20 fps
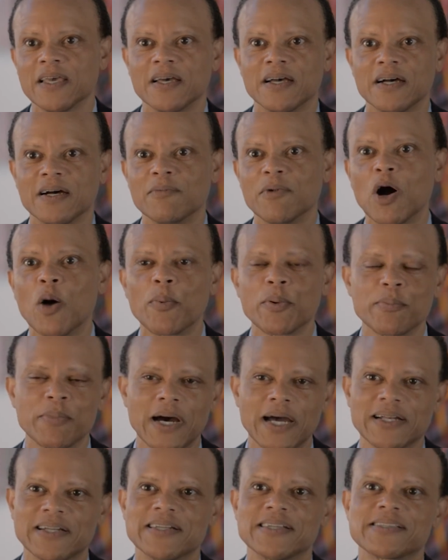
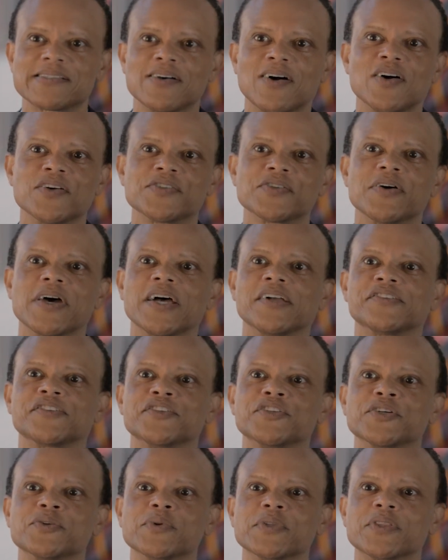Open-mindedness also has to
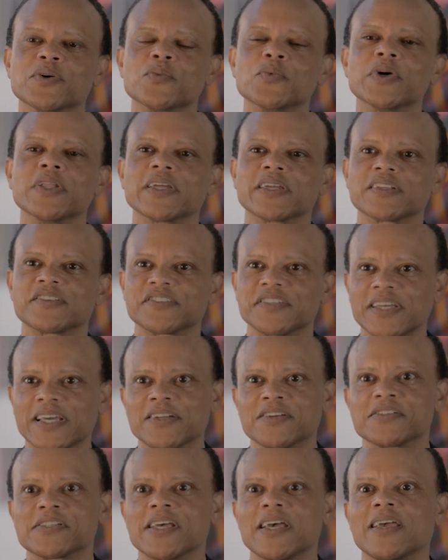do with the willingness to
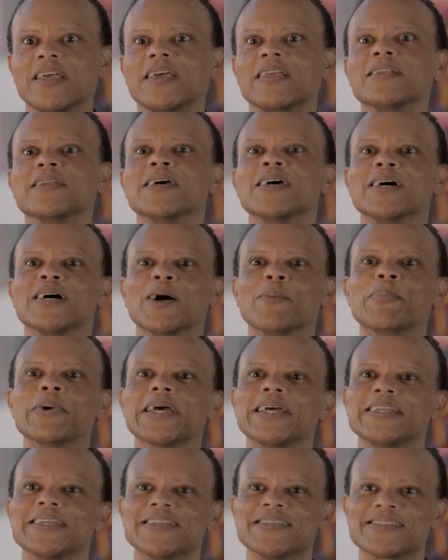entertain
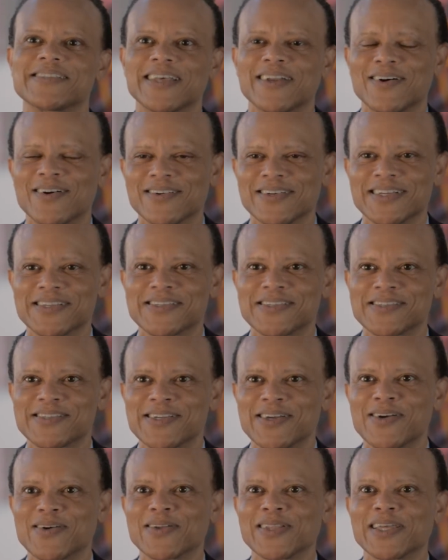opinions that aren't
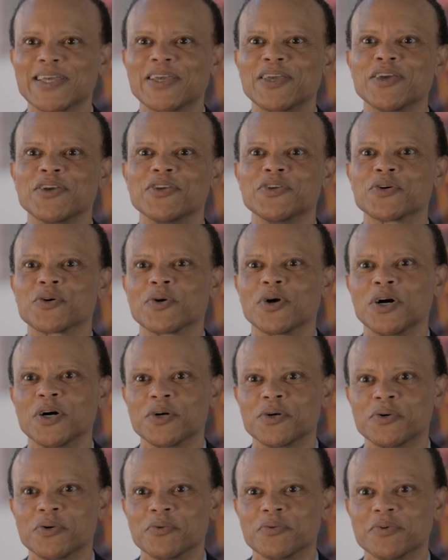necessarily your
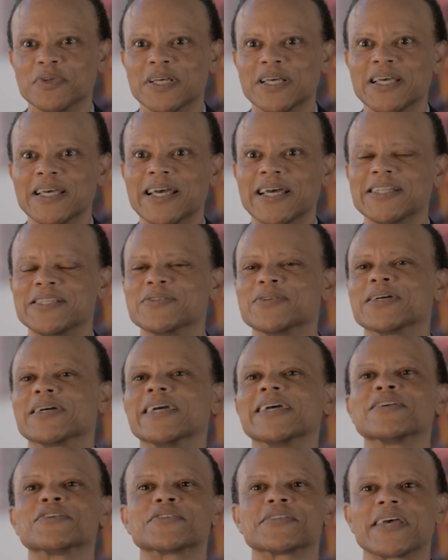own, and to
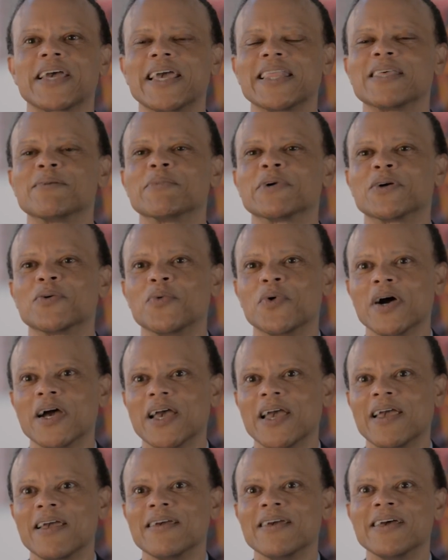entertain them in a
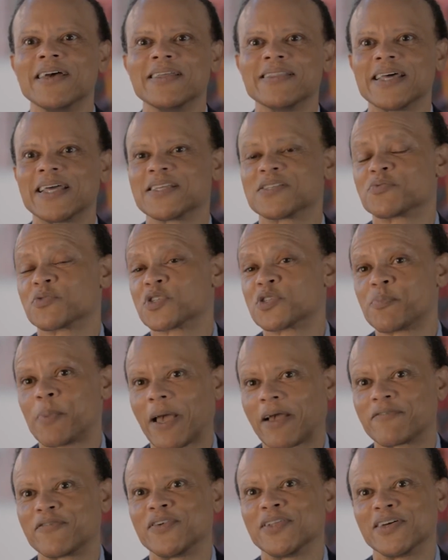way that is
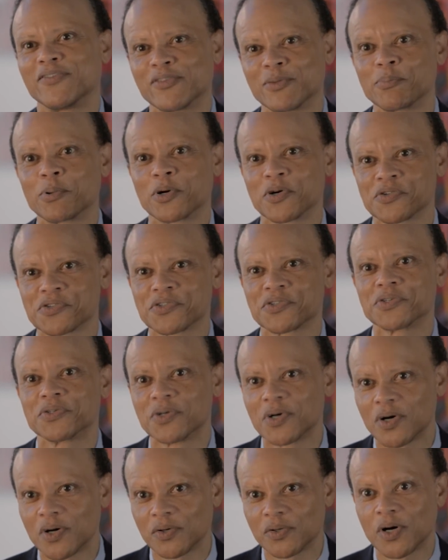respectful of the person
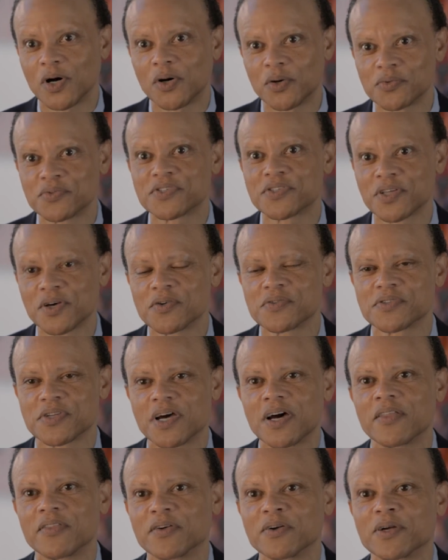who holds those
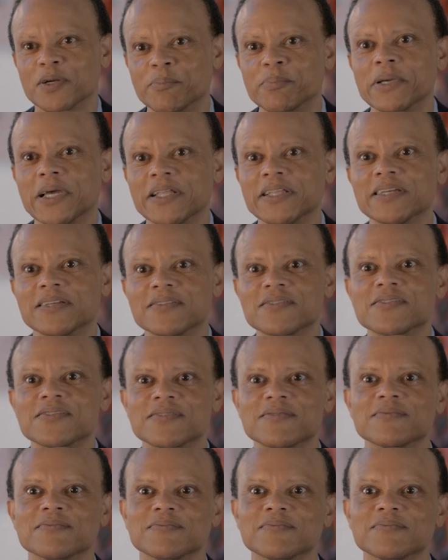other opinions.